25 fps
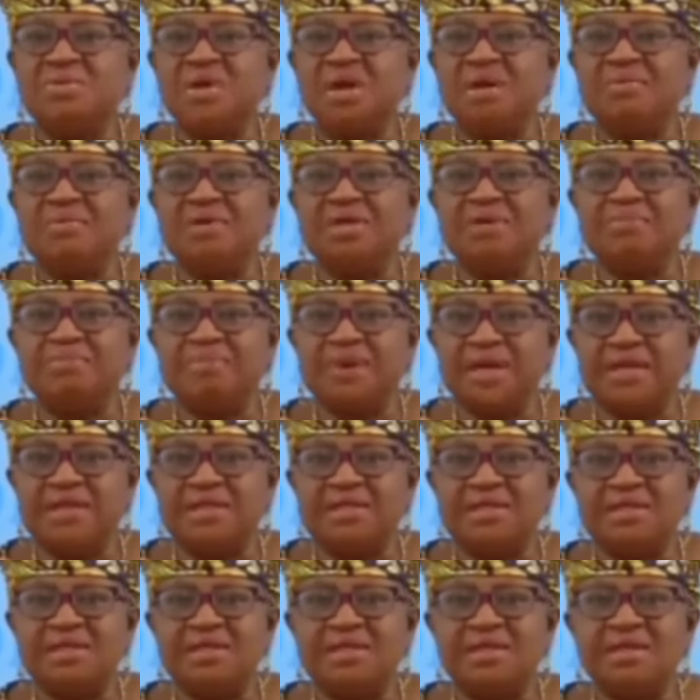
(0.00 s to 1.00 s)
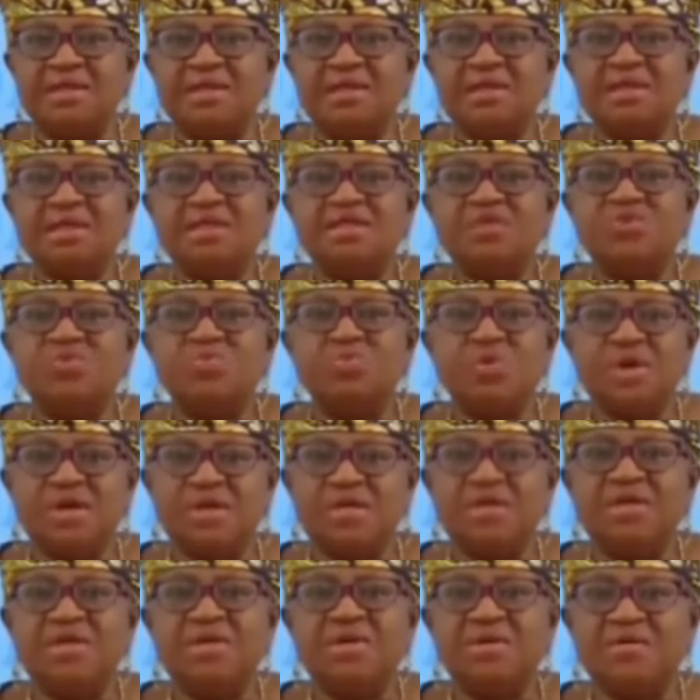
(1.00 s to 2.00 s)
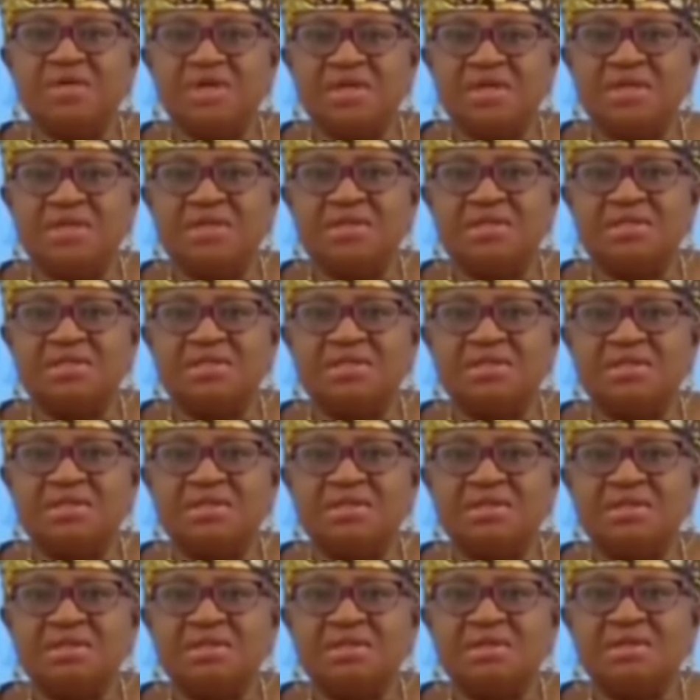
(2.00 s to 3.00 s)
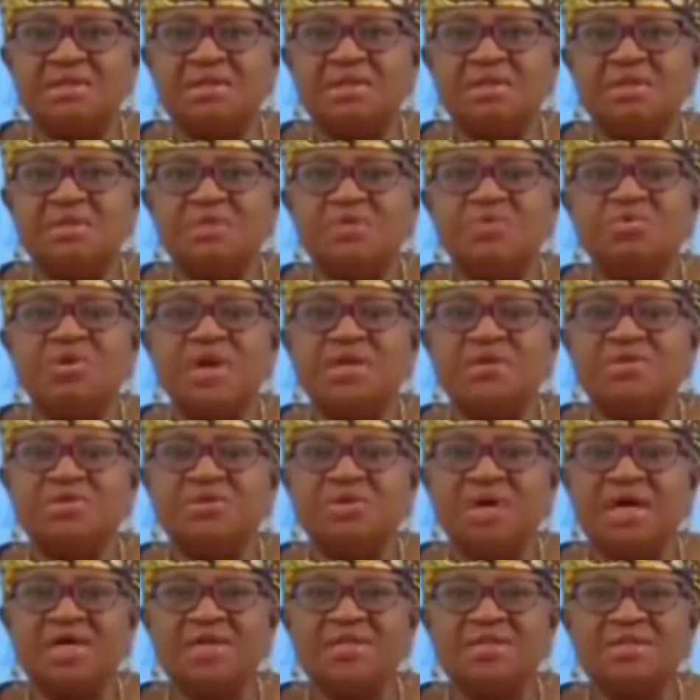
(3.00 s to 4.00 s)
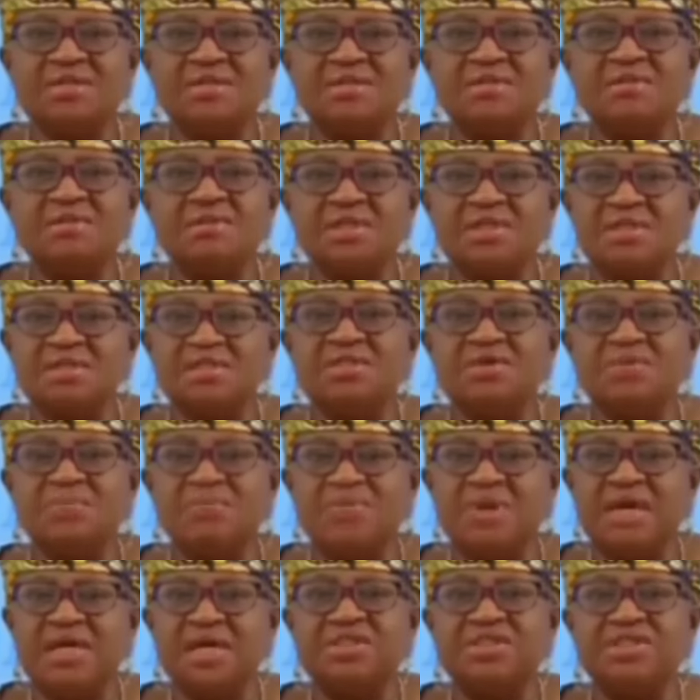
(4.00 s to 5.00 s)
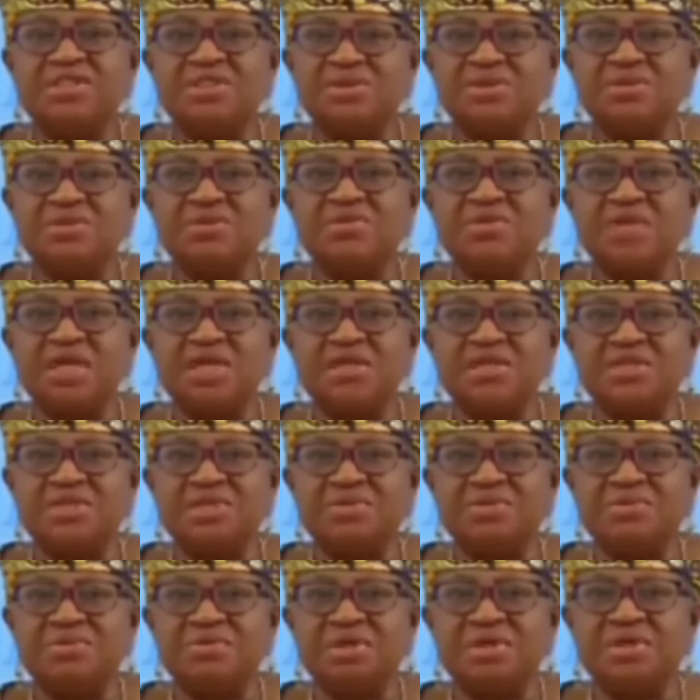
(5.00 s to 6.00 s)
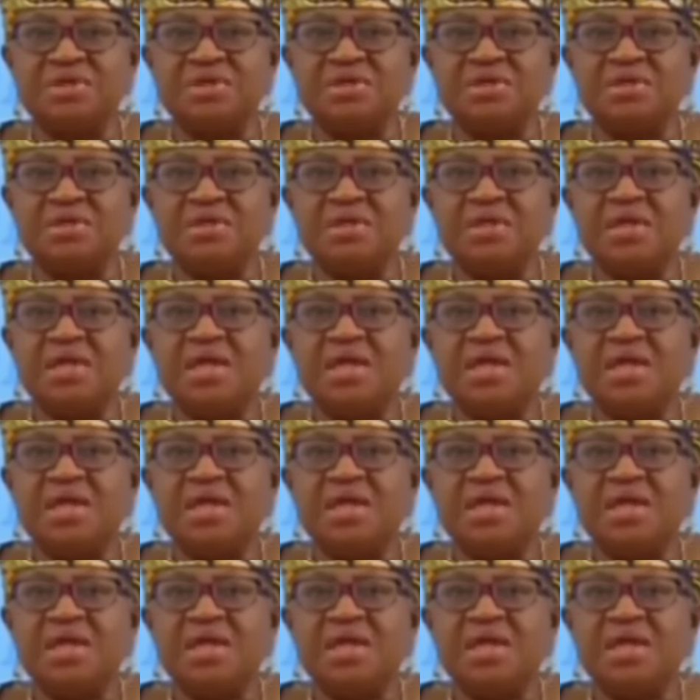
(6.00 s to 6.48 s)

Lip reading: Mohammed Pate, is working on this to attract this supply chain to Nigeria.